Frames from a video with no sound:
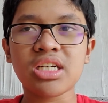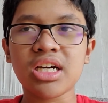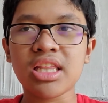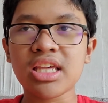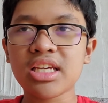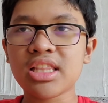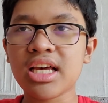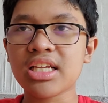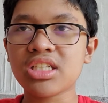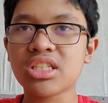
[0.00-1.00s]
think
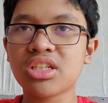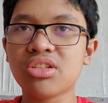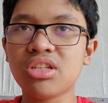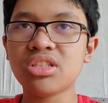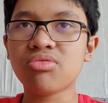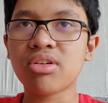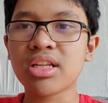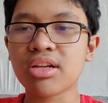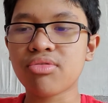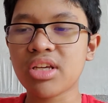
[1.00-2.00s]
that she's the one
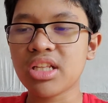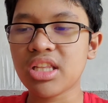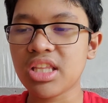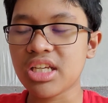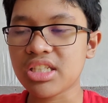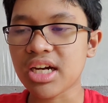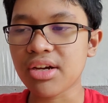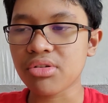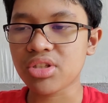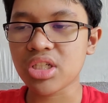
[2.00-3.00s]
that created the
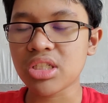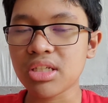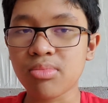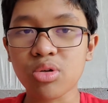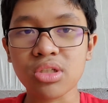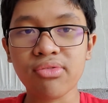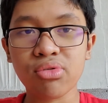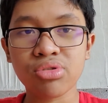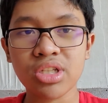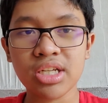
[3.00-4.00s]
entire DC
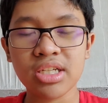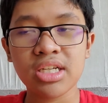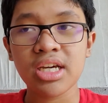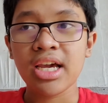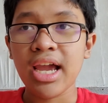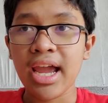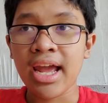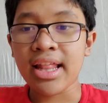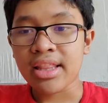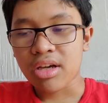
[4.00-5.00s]
multiverse thing,
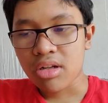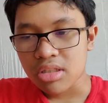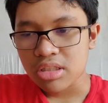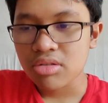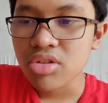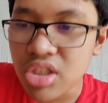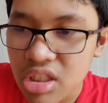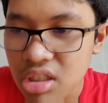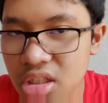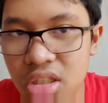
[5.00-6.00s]
and also
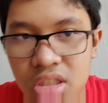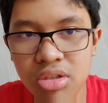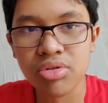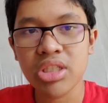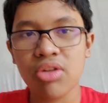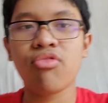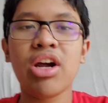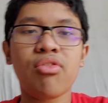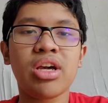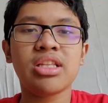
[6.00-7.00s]
she is the reason
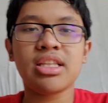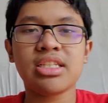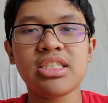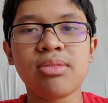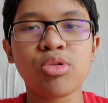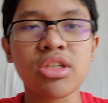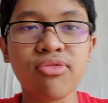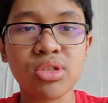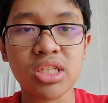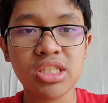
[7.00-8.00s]
why the DC
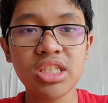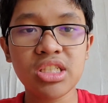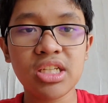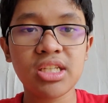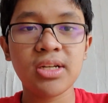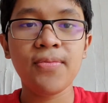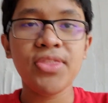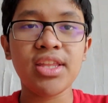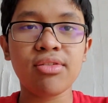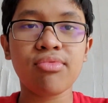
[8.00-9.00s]
multiverse existed,
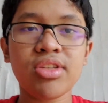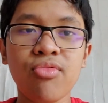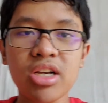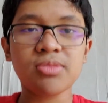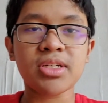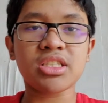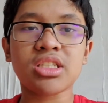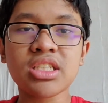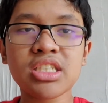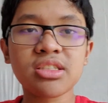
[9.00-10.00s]
And the reason why is because the
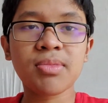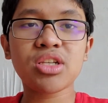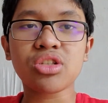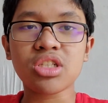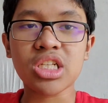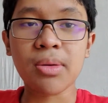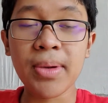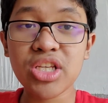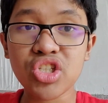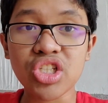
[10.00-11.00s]
sixth dimension is a
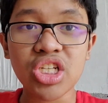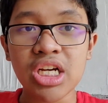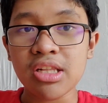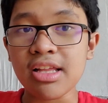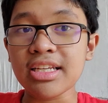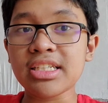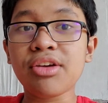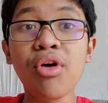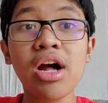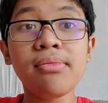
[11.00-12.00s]
dimension that is a
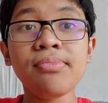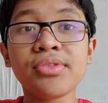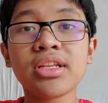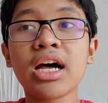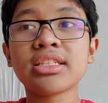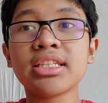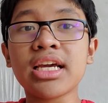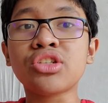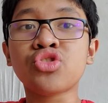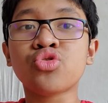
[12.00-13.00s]
realm, not an
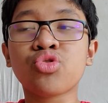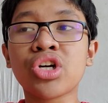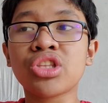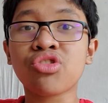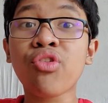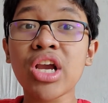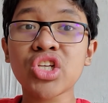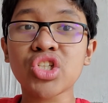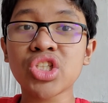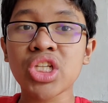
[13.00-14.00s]
extra
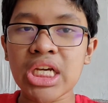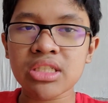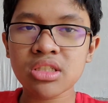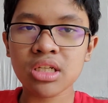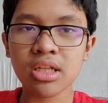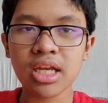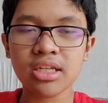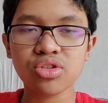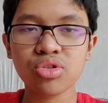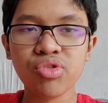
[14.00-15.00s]
direction. It's not an
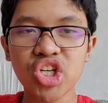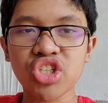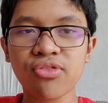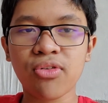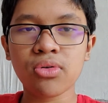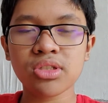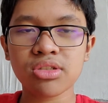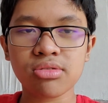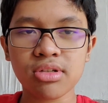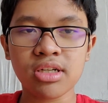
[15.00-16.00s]
extra direction,
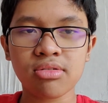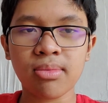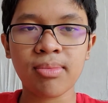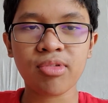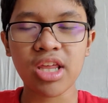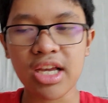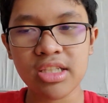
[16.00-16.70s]
folks. Remember that.